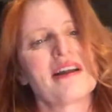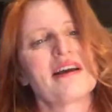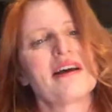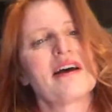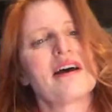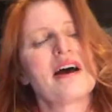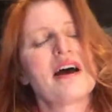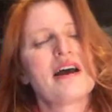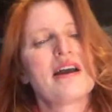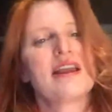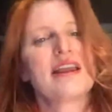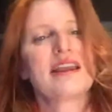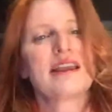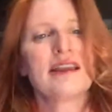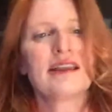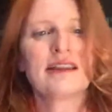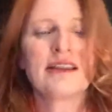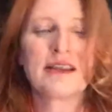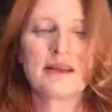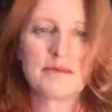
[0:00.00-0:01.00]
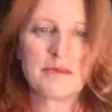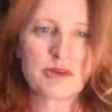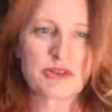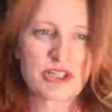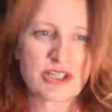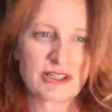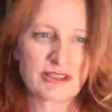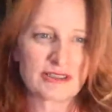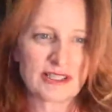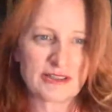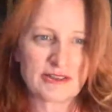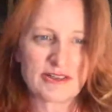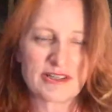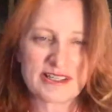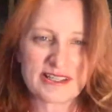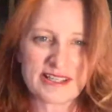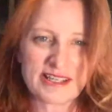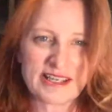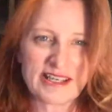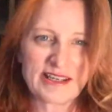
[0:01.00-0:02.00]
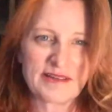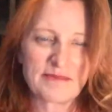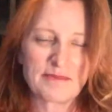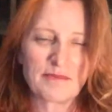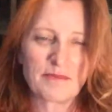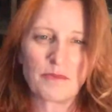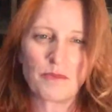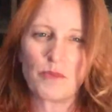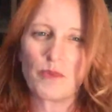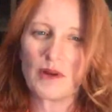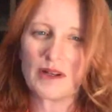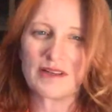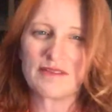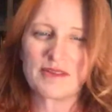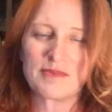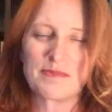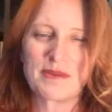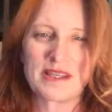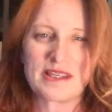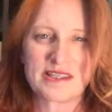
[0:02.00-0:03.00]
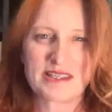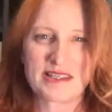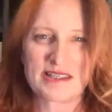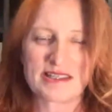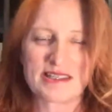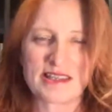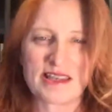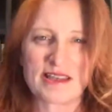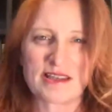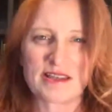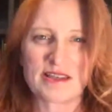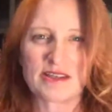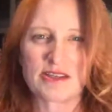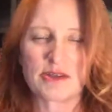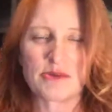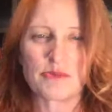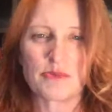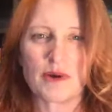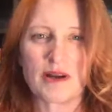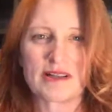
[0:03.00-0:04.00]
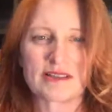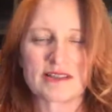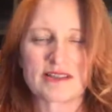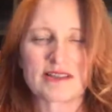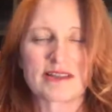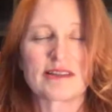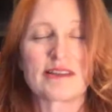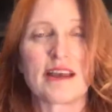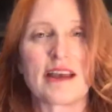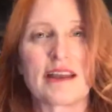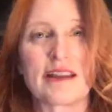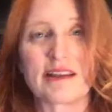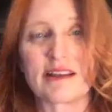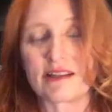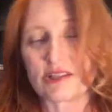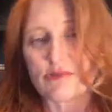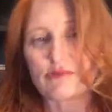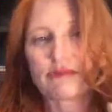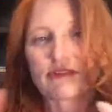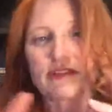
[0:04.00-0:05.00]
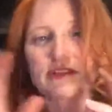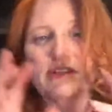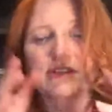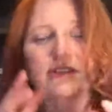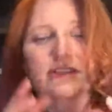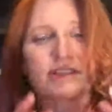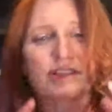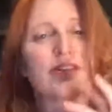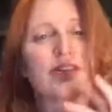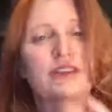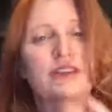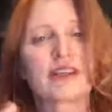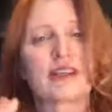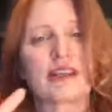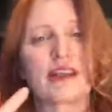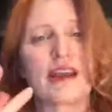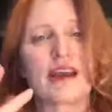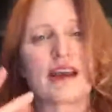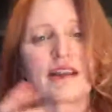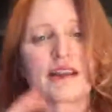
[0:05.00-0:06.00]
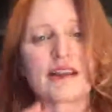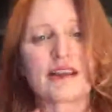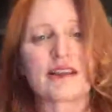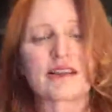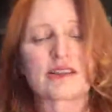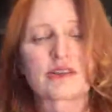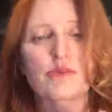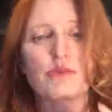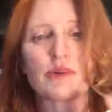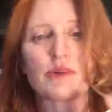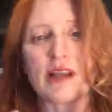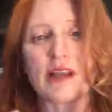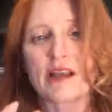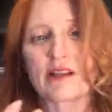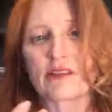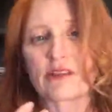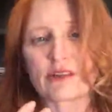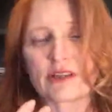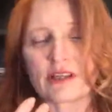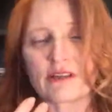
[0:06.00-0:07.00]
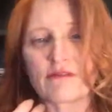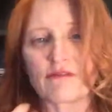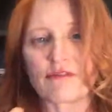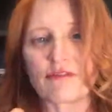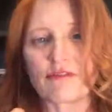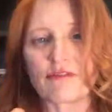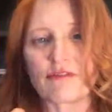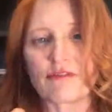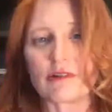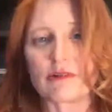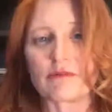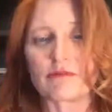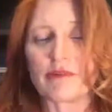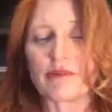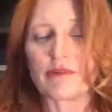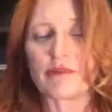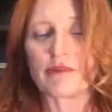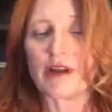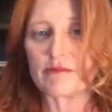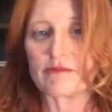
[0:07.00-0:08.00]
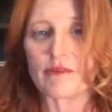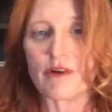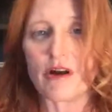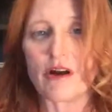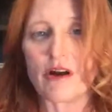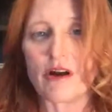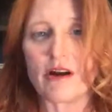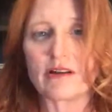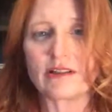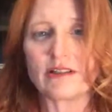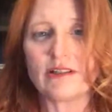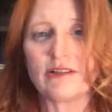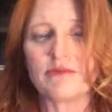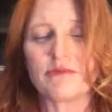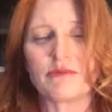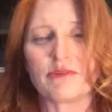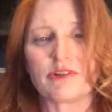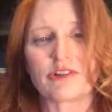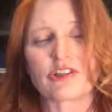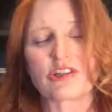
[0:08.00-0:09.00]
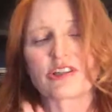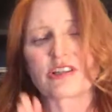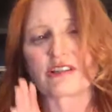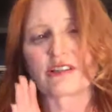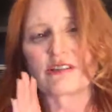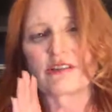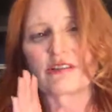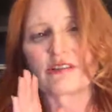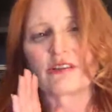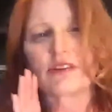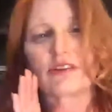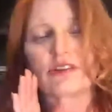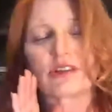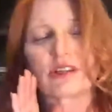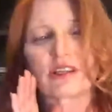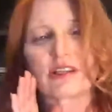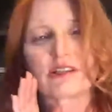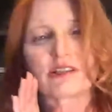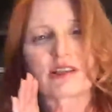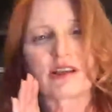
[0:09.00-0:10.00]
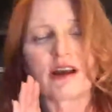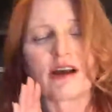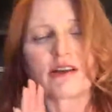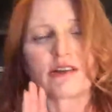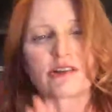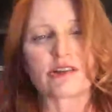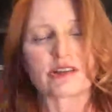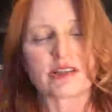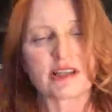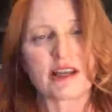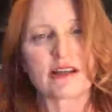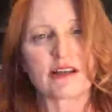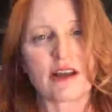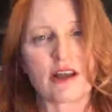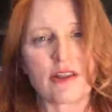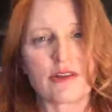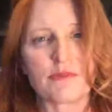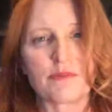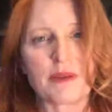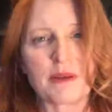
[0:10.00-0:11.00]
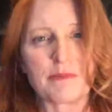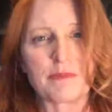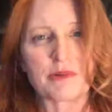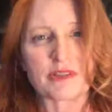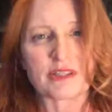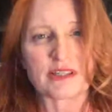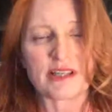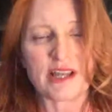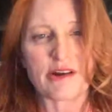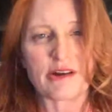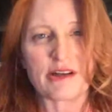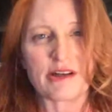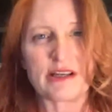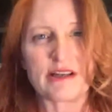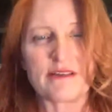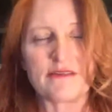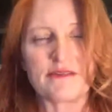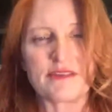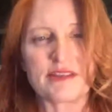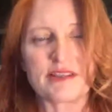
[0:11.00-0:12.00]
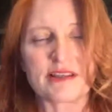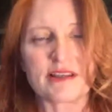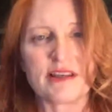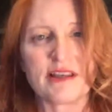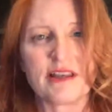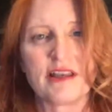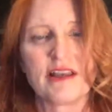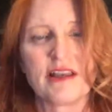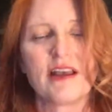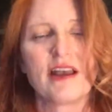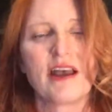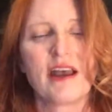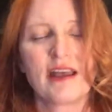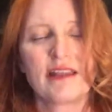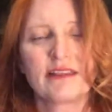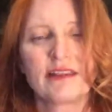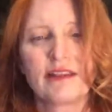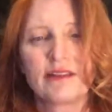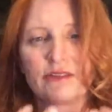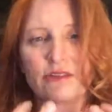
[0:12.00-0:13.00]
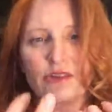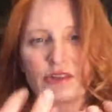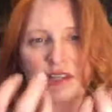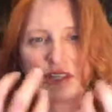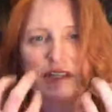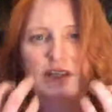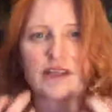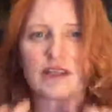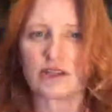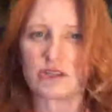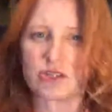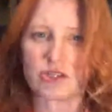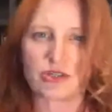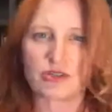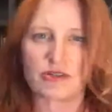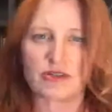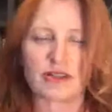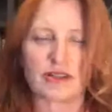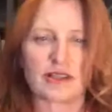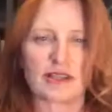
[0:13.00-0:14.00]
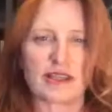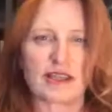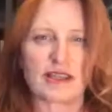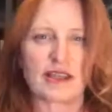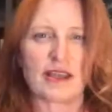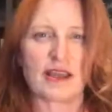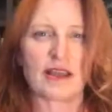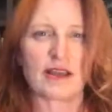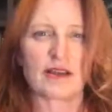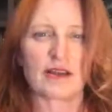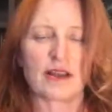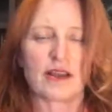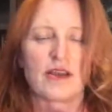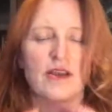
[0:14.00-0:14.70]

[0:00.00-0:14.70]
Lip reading: in emotional literacy, one of the pieces that you want, that it's really good to start looking at, is we're not looking for right or wrong. We're just looking to understand other people's narratives, and then looking internally at,